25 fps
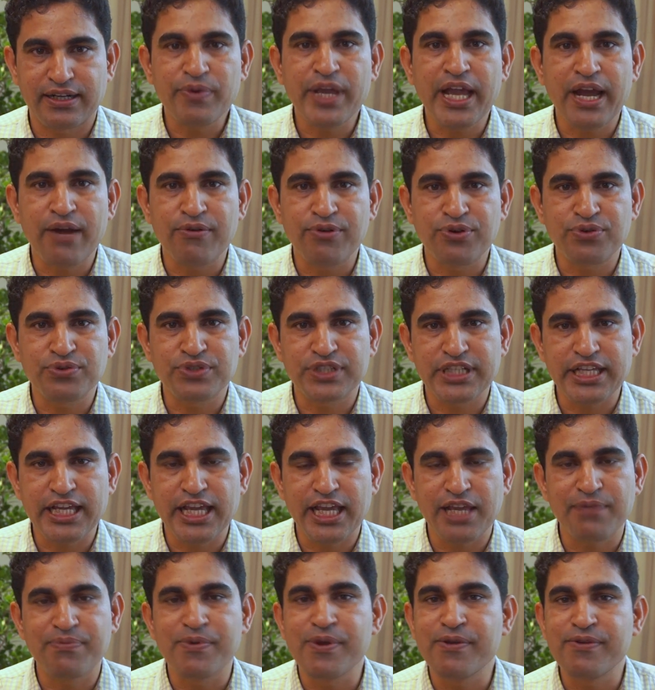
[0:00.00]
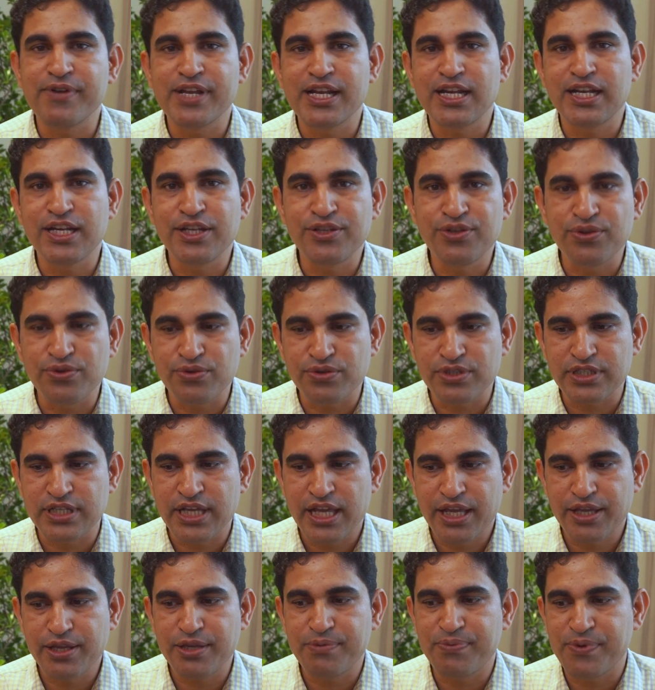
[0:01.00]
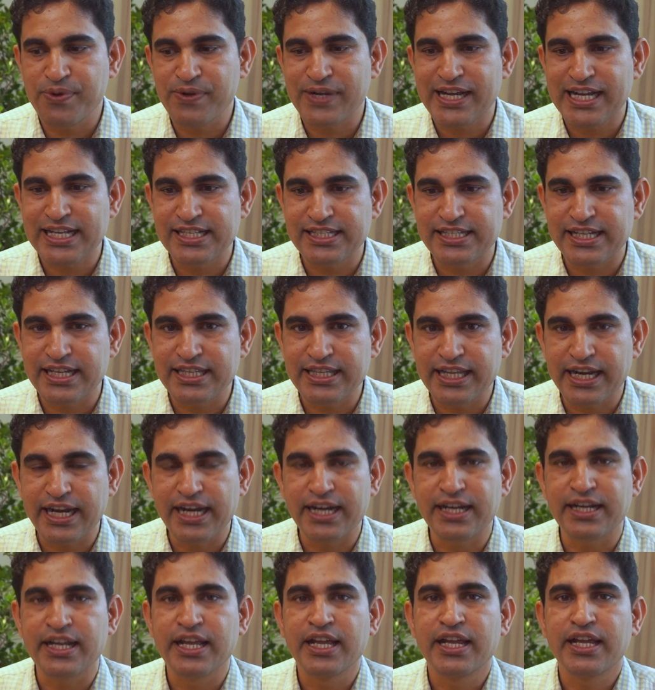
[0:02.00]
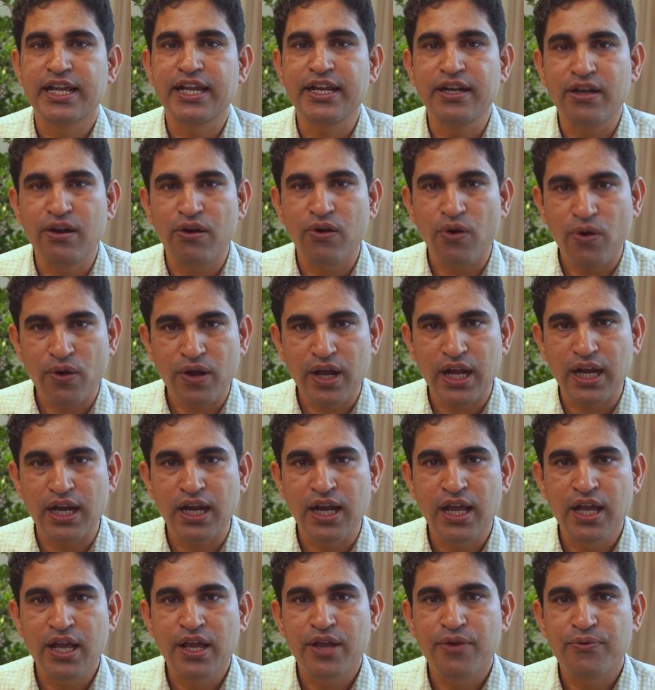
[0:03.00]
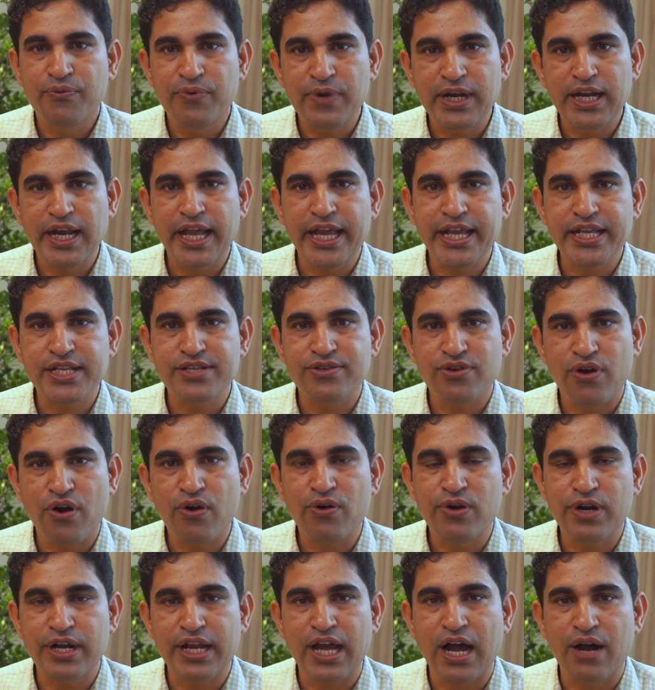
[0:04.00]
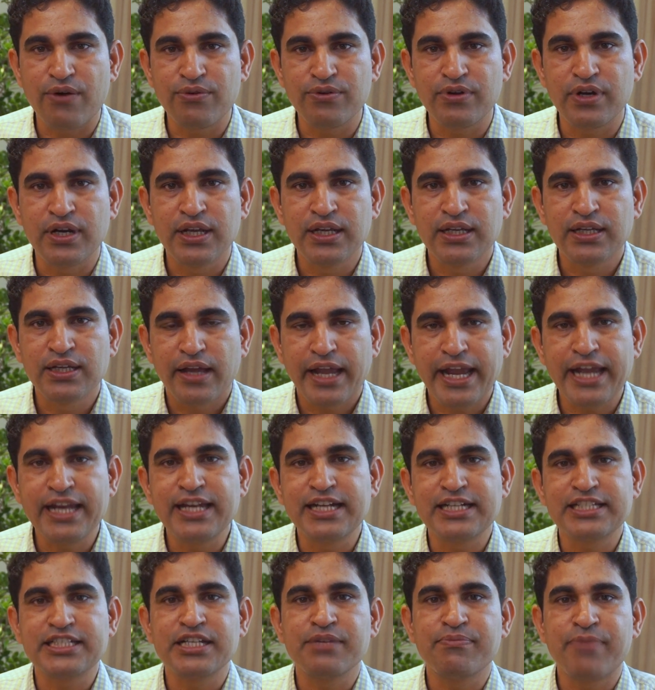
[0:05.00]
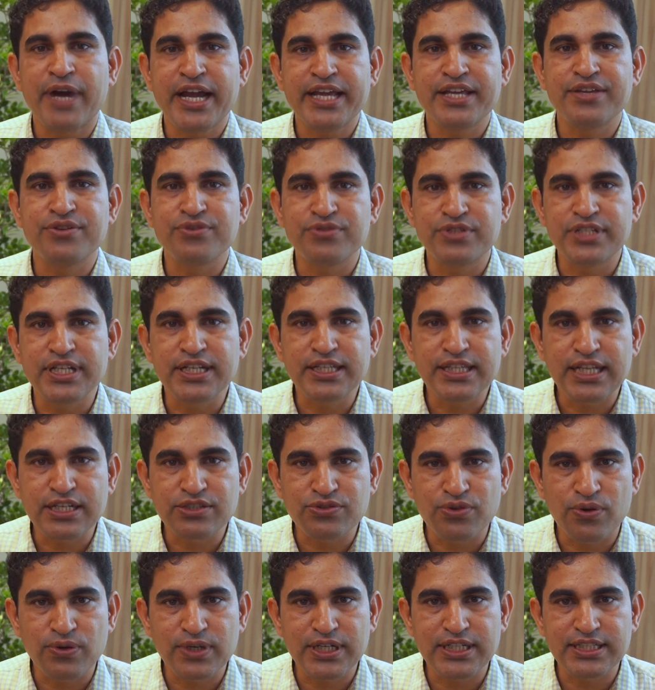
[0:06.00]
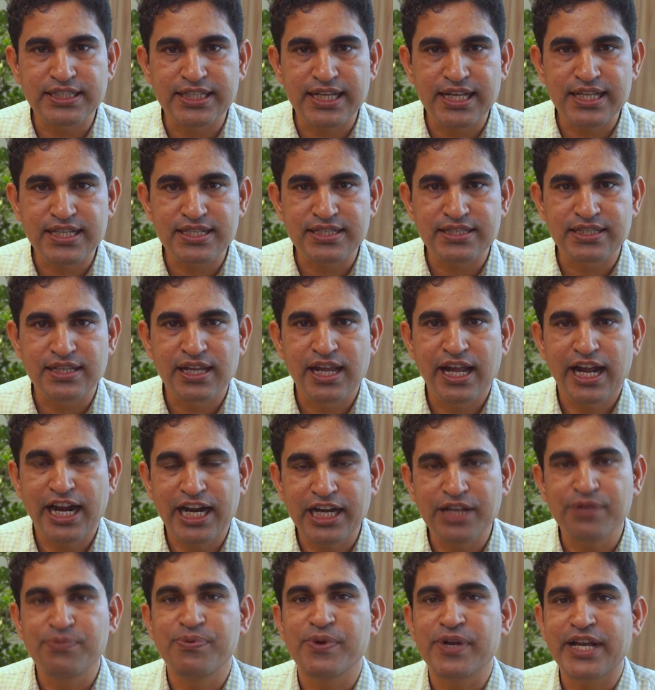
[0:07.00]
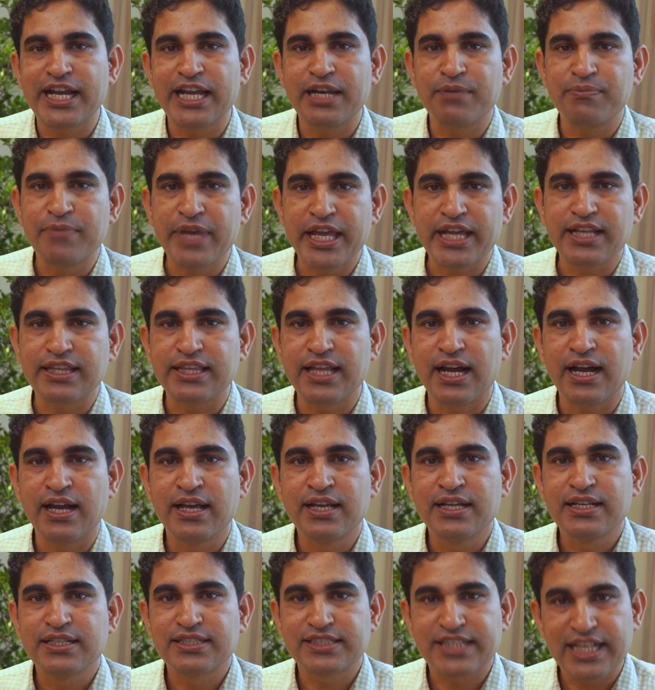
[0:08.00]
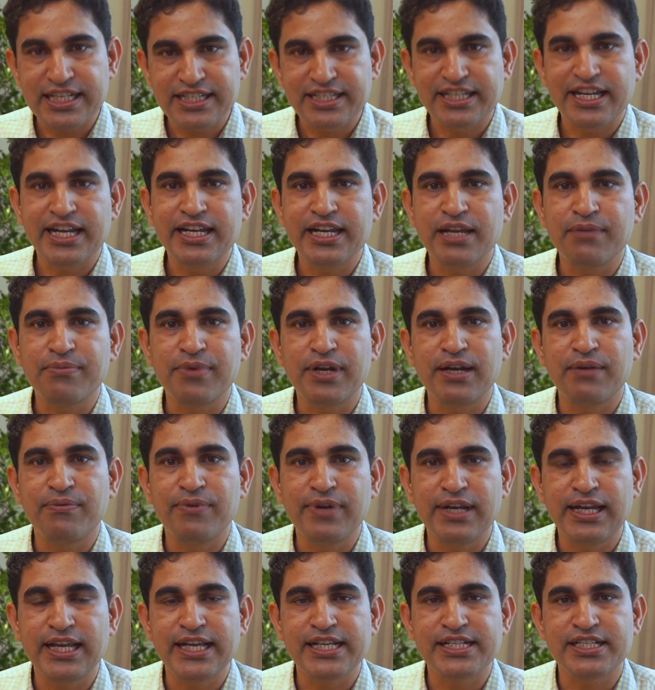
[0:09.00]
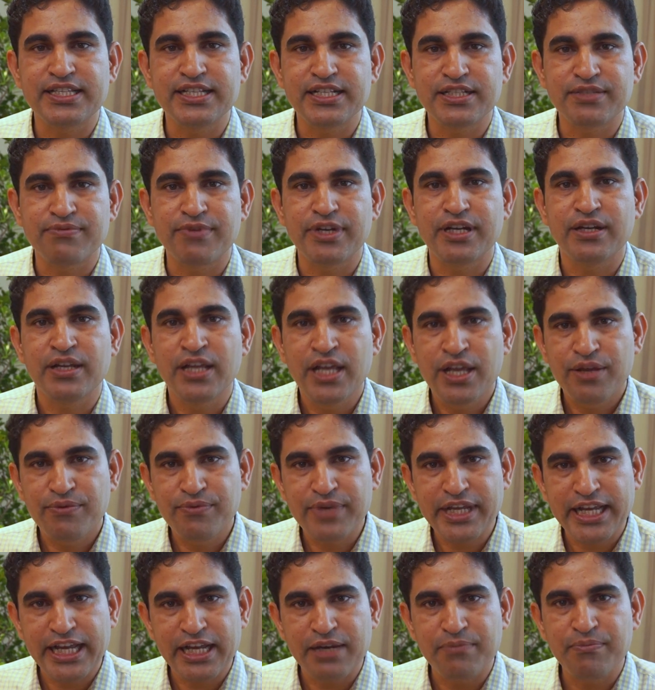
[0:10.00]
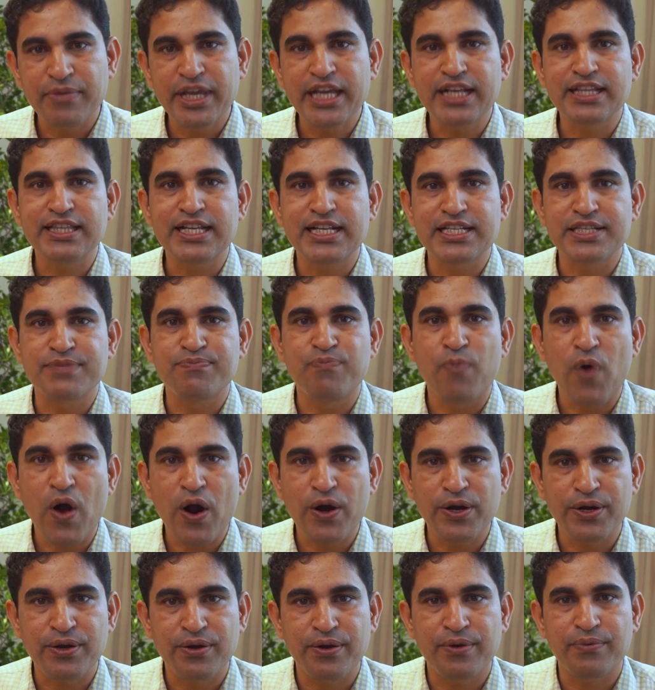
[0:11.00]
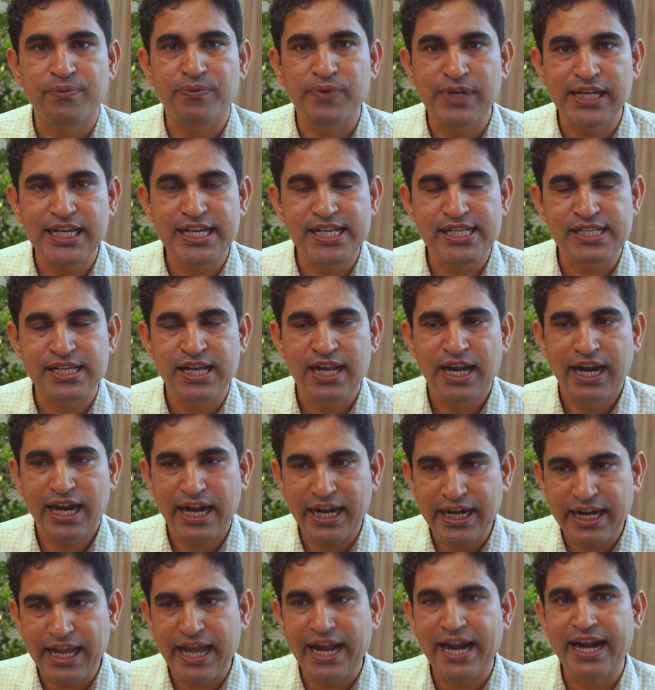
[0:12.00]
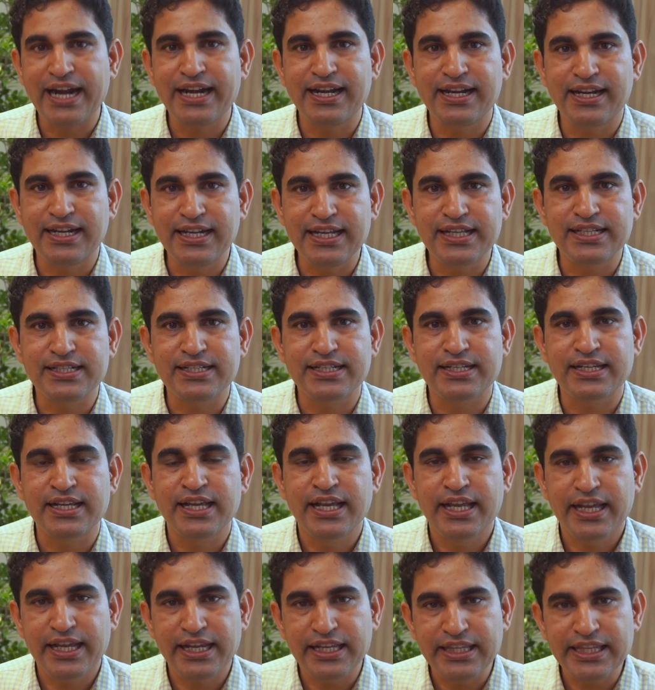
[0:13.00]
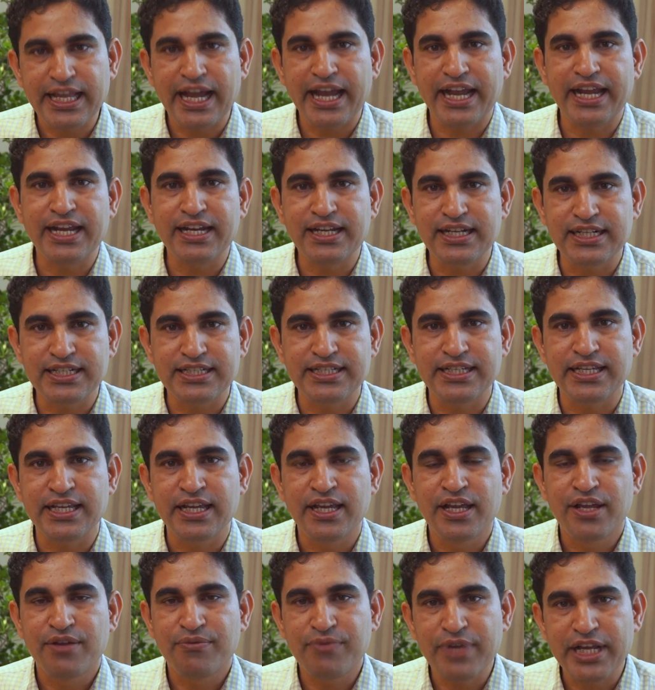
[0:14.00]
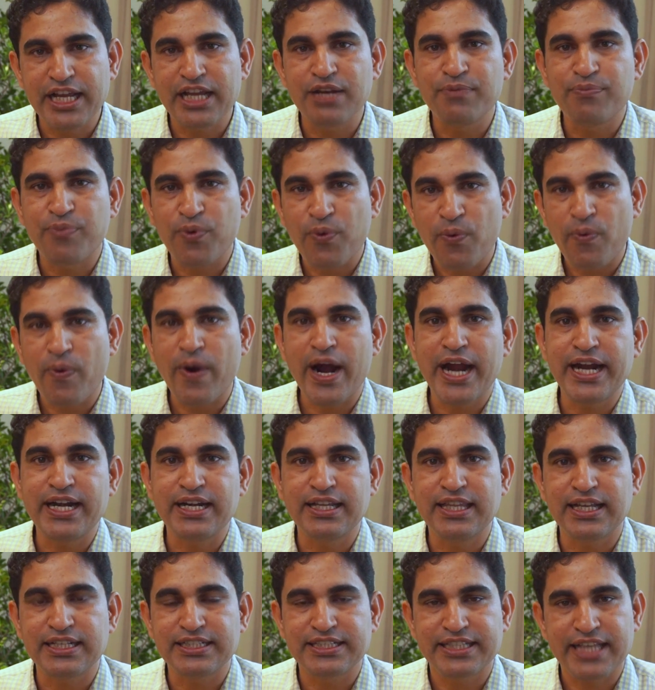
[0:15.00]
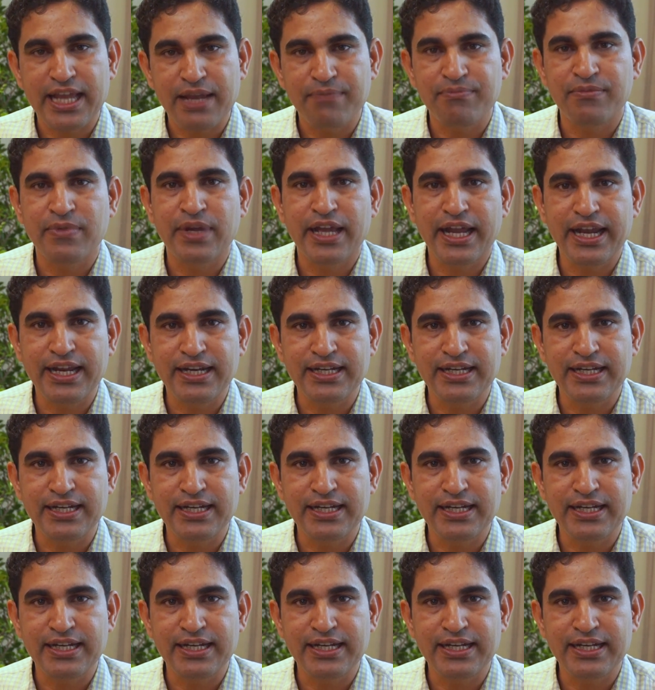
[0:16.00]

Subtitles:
We have to see if we will use, if you can generate in local village or town energy by using the solar cells, and if you can make the sustainable village, this one we can make the smart village, and at least in the energy we can provide the same